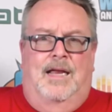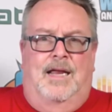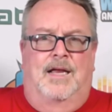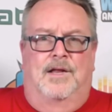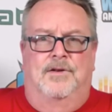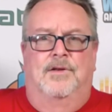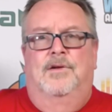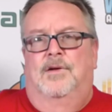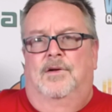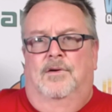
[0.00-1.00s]
And
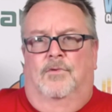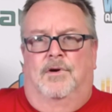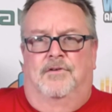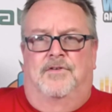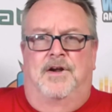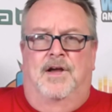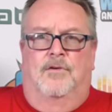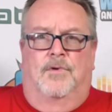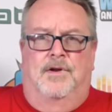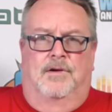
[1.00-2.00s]
we're going to find
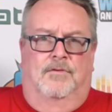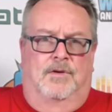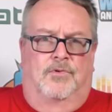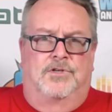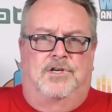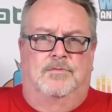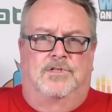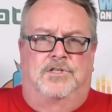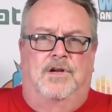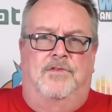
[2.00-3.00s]
out what when push comes
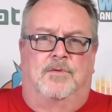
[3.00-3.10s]
to shove there,